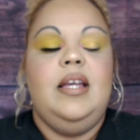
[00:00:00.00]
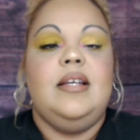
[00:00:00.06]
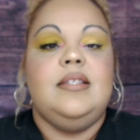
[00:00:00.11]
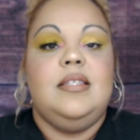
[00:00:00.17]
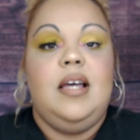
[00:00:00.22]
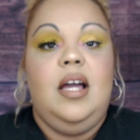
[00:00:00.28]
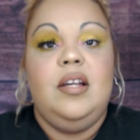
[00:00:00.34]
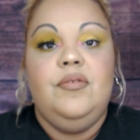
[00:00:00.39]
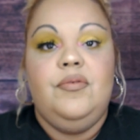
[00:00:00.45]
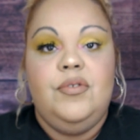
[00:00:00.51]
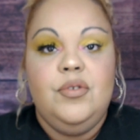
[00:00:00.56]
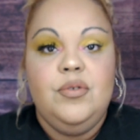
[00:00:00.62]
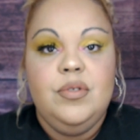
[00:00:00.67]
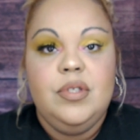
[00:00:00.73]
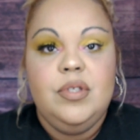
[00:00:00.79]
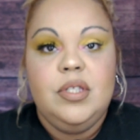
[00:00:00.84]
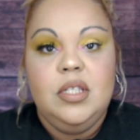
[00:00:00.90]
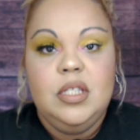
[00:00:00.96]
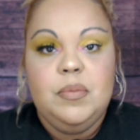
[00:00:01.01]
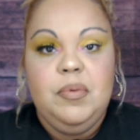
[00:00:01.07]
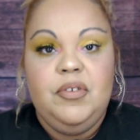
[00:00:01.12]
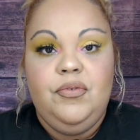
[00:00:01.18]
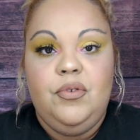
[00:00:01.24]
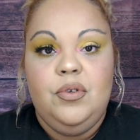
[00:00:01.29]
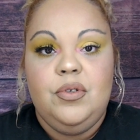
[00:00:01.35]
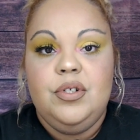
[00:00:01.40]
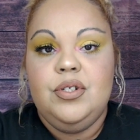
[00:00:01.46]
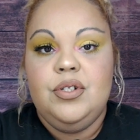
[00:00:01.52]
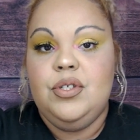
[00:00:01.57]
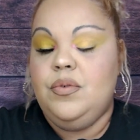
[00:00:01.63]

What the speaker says: yes, I've used this before,